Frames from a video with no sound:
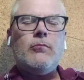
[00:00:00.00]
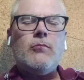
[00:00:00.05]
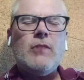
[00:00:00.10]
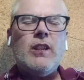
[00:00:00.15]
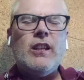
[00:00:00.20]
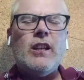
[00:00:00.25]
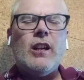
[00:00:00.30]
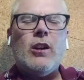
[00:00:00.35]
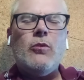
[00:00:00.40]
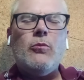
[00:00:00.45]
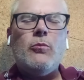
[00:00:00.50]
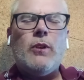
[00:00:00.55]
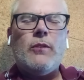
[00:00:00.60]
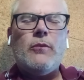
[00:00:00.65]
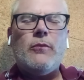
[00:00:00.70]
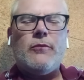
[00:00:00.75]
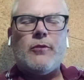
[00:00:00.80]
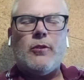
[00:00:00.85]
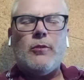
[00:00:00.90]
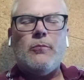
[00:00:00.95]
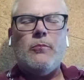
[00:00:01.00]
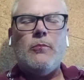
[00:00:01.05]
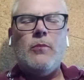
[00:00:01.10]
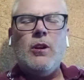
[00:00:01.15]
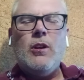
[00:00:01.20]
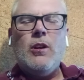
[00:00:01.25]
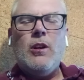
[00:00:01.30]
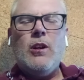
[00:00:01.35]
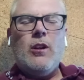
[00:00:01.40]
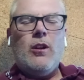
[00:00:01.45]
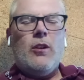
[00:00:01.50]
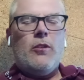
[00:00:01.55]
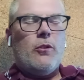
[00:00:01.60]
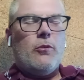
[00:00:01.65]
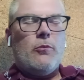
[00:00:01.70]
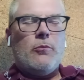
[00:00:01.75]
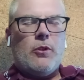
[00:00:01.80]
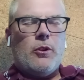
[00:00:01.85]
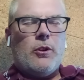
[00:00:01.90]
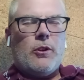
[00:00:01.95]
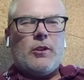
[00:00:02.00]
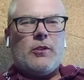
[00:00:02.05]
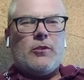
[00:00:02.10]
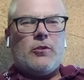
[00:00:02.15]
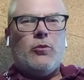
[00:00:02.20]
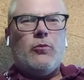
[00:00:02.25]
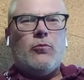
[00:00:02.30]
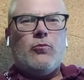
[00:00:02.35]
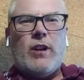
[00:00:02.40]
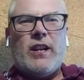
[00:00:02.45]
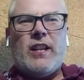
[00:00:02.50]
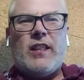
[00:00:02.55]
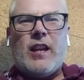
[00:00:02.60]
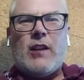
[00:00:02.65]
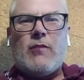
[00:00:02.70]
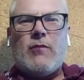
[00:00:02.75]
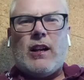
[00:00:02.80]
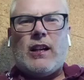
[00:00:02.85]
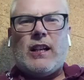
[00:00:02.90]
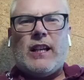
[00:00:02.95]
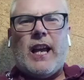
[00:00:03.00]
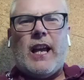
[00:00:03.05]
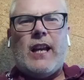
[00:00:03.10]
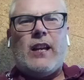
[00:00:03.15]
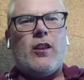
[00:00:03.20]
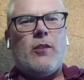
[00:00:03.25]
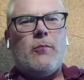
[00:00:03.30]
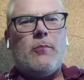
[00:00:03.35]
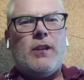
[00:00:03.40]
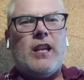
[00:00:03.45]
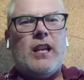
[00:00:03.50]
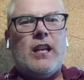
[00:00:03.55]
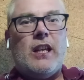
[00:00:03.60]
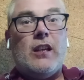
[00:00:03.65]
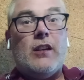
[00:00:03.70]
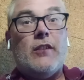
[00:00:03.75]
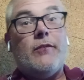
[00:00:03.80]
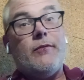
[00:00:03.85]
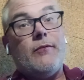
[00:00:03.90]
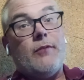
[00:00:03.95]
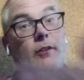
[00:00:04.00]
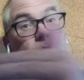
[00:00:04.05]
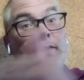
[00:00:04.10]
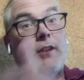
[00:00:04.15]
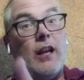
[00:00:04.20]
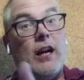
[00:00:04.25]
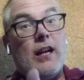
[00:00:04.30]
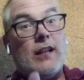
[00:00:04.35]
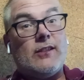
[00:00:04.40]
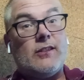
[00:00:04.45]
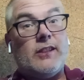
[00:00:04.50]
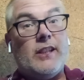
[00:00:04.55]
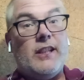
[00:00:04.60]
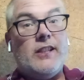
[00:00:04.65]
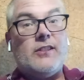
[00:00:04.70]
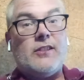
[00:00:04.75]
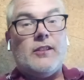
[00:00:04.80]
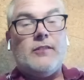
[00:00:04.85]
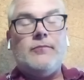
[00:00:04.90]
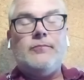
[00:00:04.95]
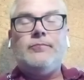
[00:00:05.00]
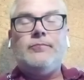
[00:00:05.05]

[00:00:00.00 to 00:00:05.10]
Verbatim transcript: you know, from that, that sort of reared their ugly head at the beginning of, of last season